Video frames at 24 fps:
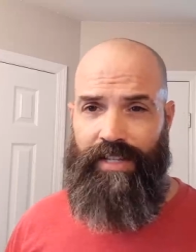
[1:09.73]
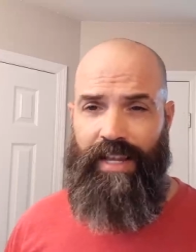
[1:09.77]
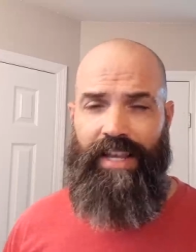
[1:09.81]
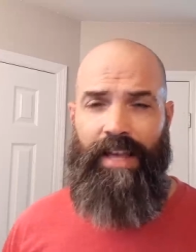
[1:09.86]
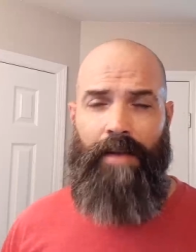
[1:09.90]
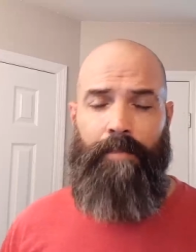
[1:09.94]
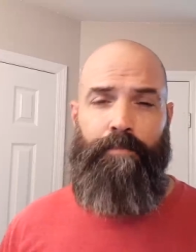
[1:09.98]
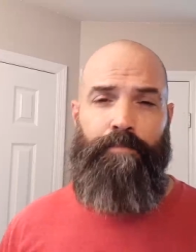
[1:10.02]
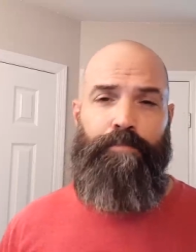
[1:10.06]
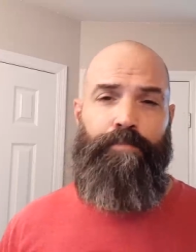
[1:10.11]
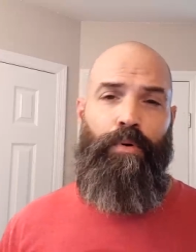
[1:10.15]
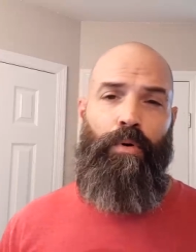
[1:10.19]
I
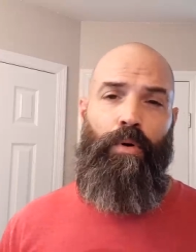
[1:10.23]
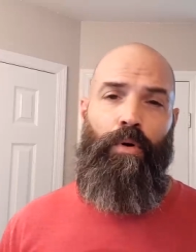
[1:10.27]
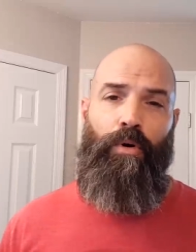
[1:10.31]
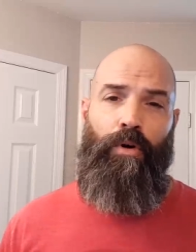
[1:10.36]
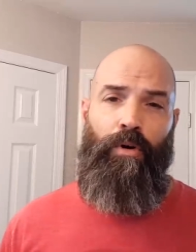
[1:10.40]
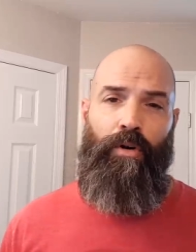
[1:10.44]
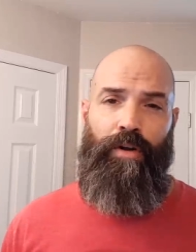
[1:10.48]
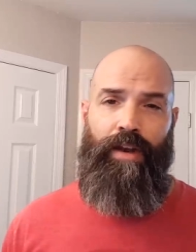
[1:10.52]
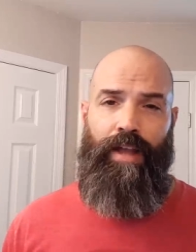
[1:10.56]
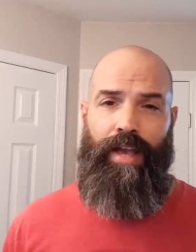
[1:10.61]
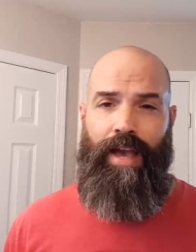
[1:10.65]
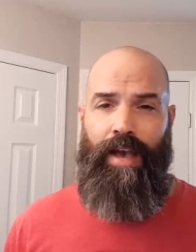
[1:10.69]
get
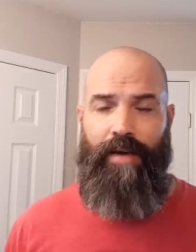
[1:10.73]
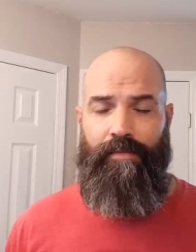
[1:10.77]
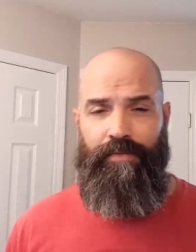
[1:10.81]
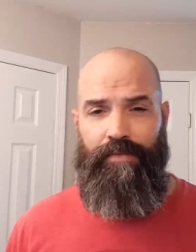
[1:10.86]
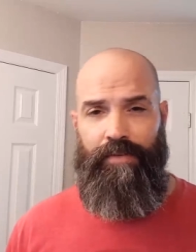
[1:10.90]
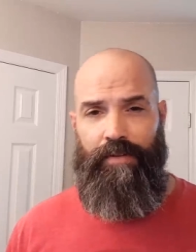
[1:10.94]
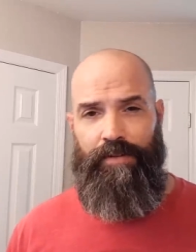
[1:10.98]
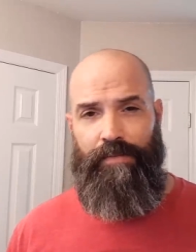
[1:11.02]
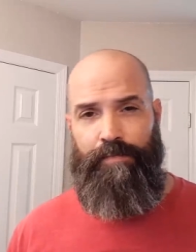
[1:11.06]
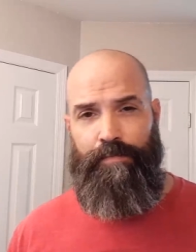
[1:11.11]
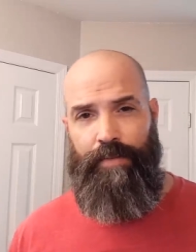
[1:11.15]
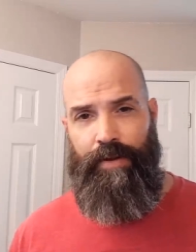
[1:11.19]
bored having
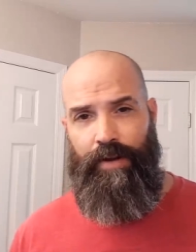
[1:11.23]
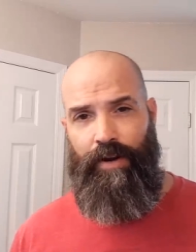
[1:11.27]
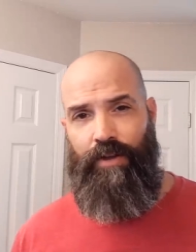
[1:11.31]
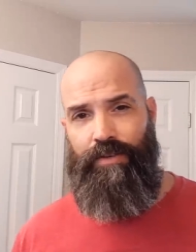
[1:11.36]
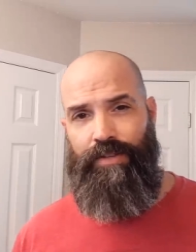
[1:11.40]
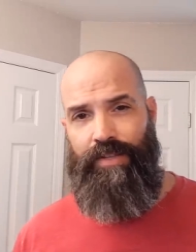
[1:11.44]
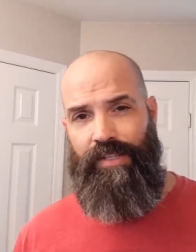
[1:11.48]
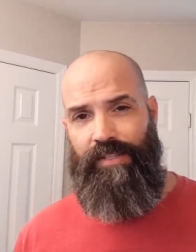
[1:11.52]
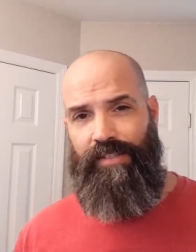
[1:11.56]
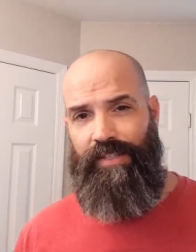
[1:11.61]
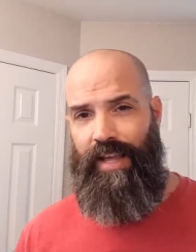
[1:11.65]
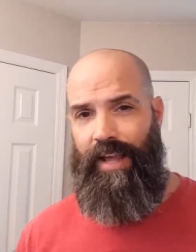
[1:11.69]
a
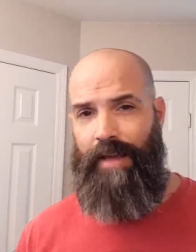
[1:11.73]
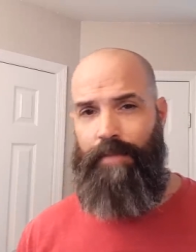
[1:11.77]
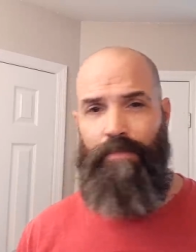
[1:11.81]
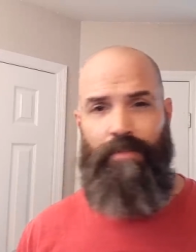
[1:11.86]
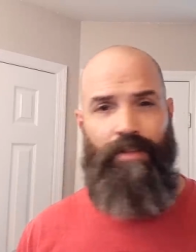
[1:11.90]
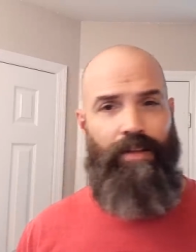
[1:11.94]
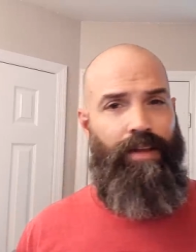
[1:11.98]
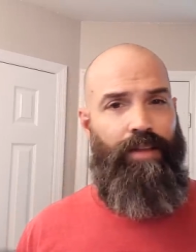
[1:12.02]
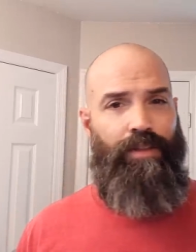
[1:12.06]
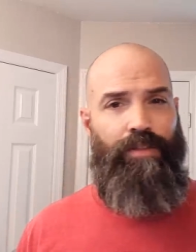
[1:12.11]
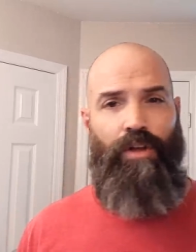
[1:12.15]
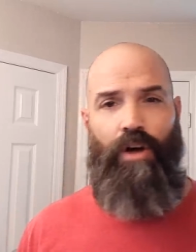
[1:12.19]
beard the same
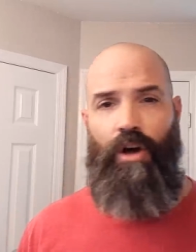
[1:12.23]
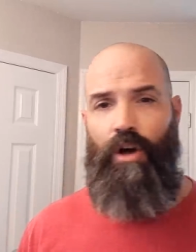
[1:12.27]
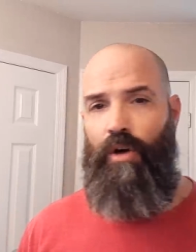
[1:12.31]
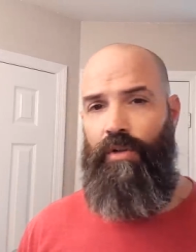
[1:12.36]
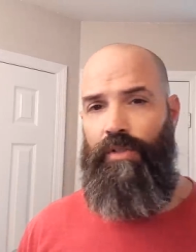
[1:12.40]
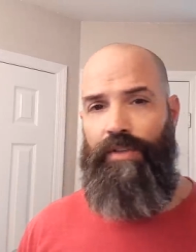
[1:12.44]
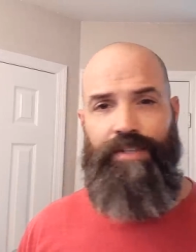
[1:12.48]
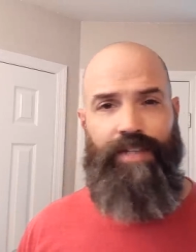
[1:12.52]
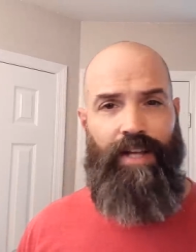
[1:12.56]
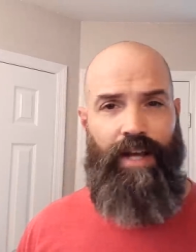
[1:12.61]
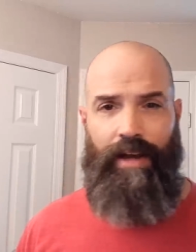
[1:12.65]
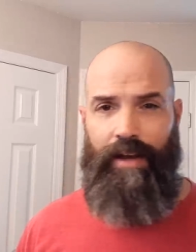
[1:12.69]
length
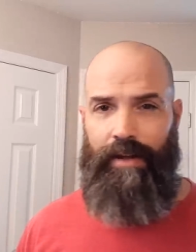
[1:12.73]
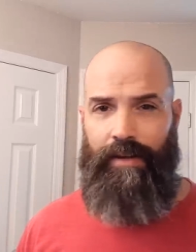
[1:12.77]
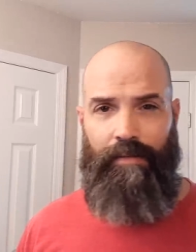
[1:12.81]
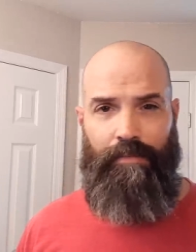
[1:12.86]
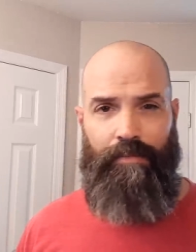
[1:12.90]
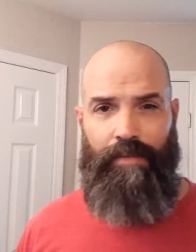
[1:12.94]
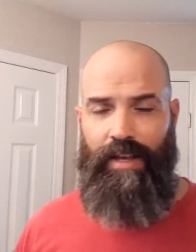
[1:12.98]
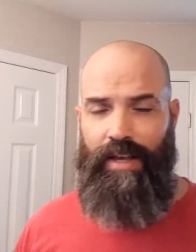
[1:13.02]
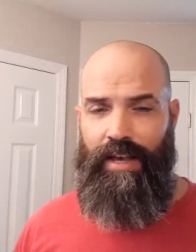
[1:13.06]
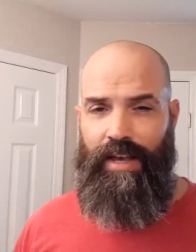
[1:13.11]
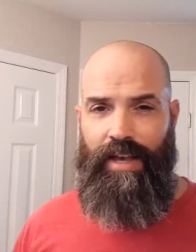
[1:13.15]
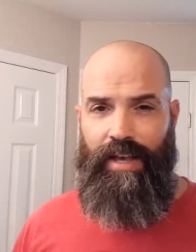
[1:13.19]
all the
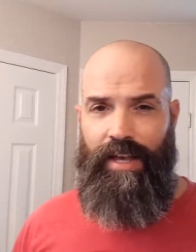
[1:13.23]
time.